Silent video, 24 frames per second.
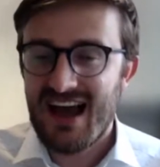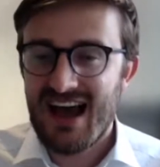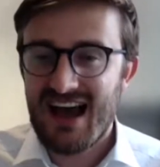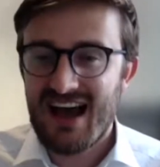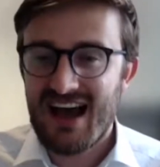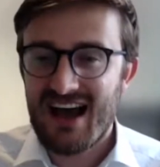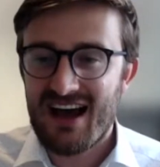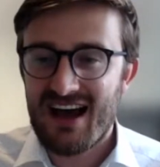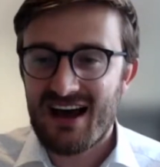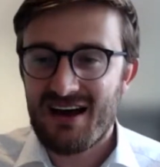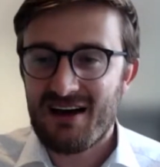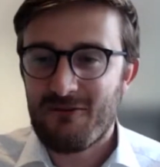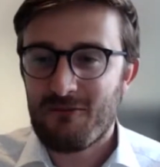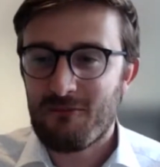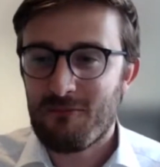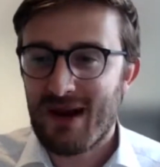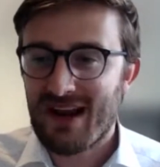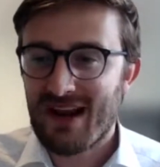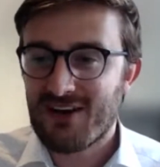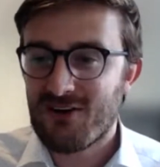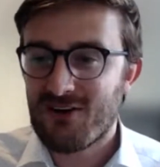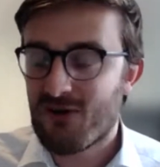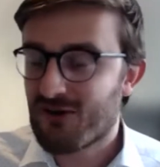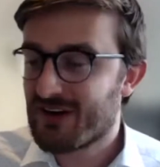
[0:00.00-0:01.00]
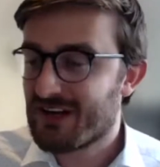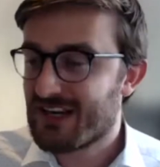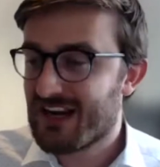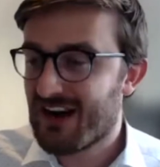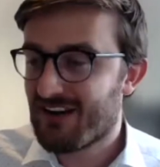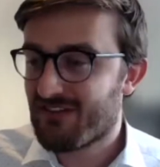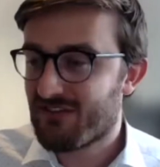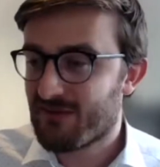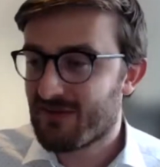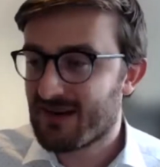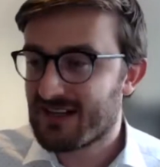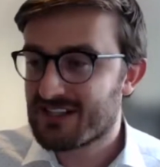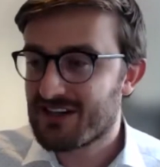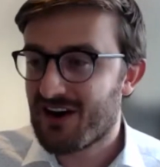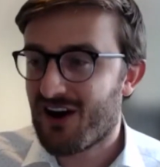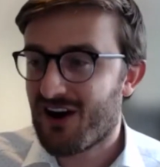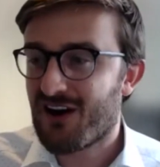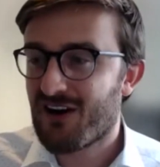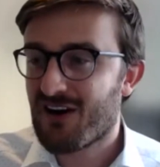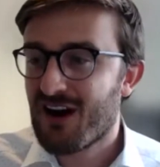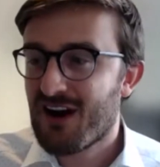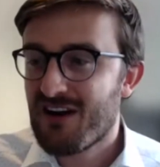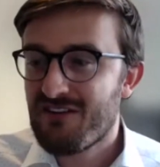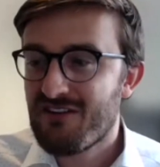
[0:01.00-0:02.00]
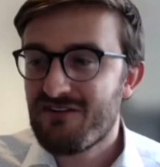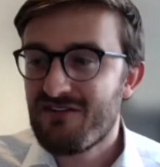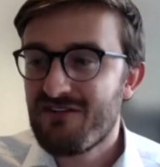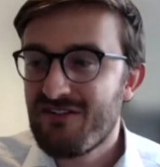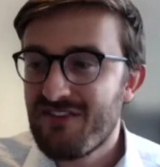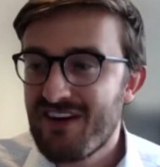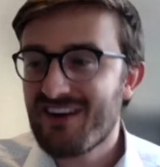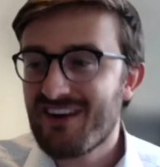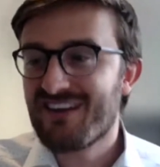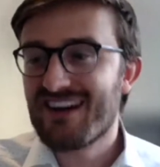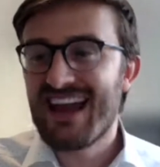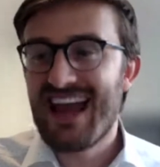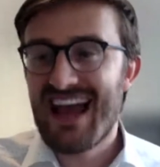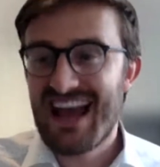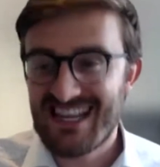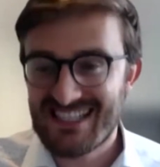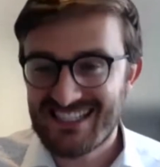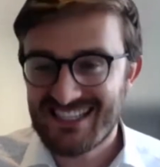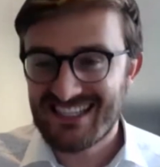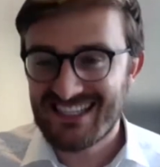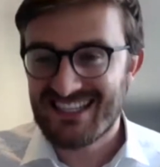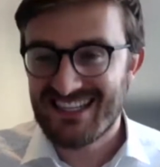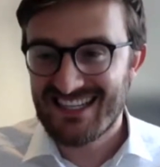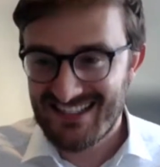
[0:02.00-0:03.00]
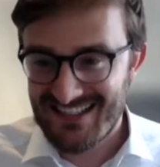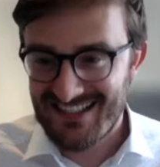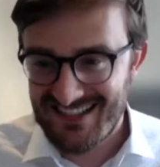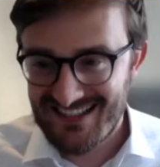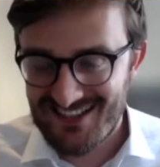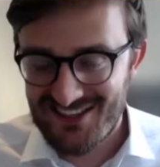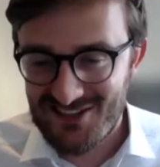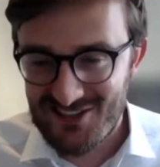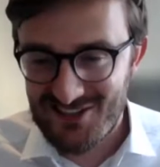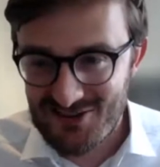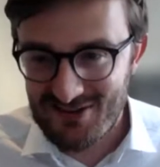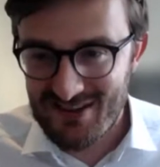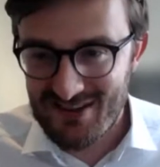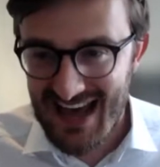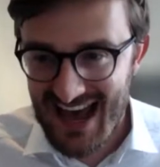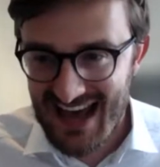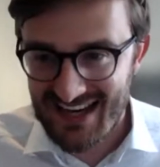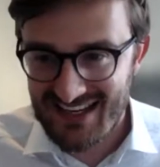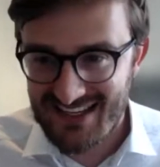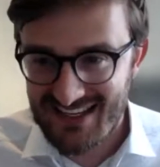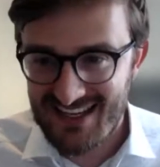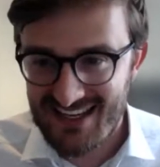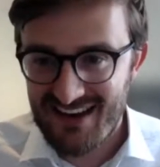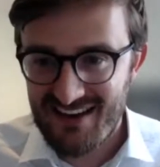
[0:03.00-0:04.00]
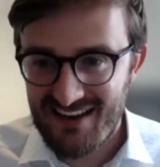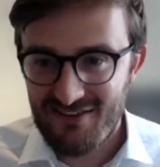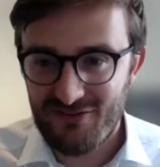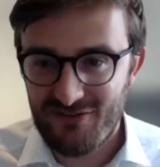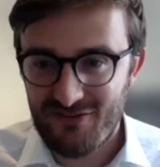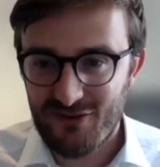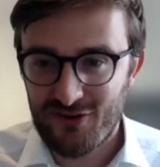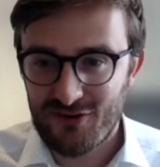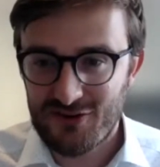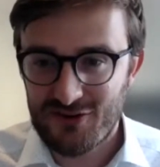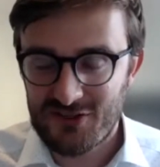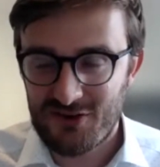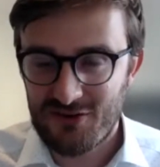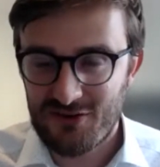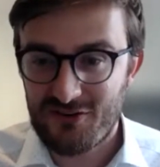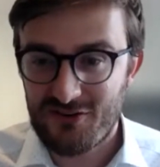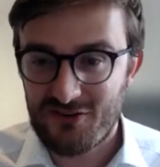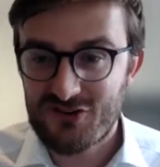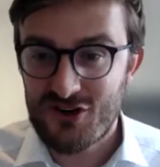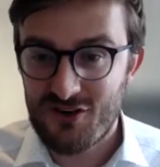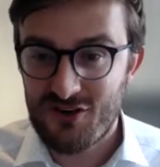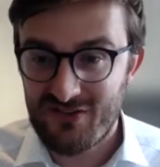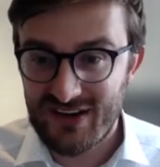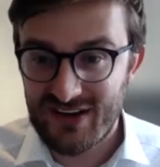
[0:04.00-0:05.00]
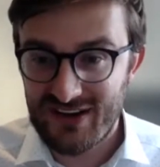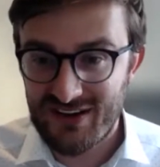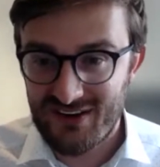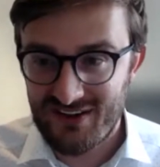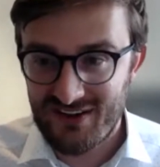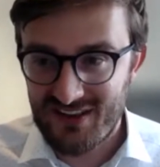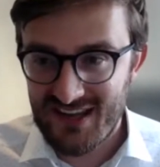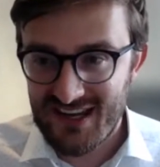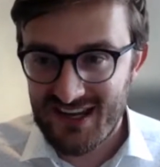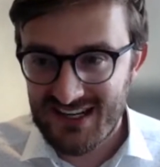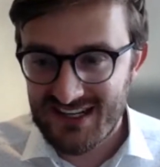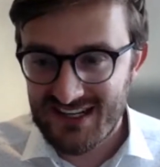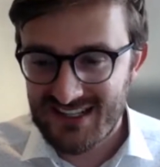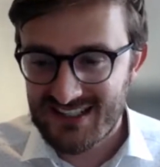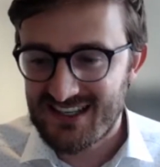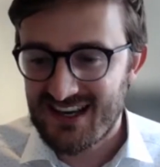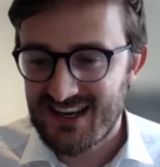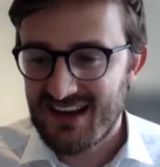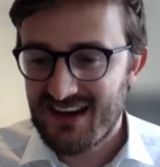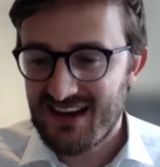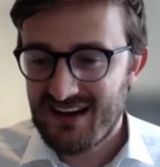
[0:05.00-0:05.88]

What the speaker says: Minority governments are very hesitant to do that for sort of trivial things.